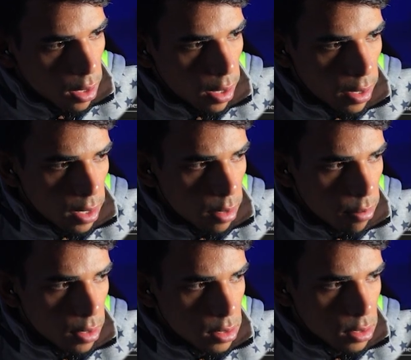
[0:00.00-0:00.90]
and keep
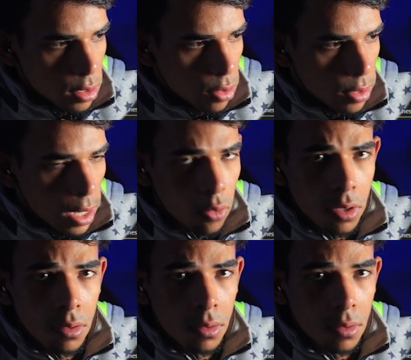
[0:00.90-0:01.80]
this
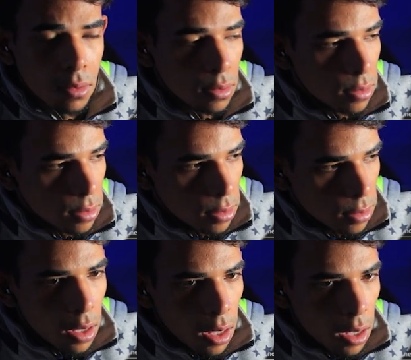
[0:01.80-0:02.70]
down
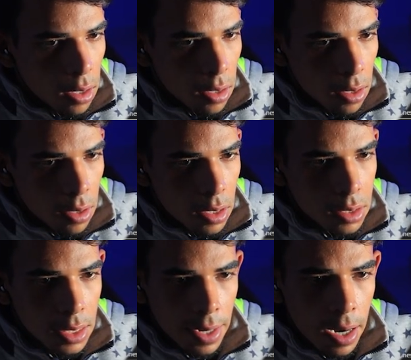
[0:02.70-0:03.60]
and
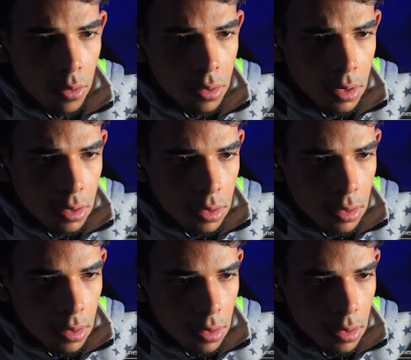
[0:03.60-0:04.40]
increase the roundness.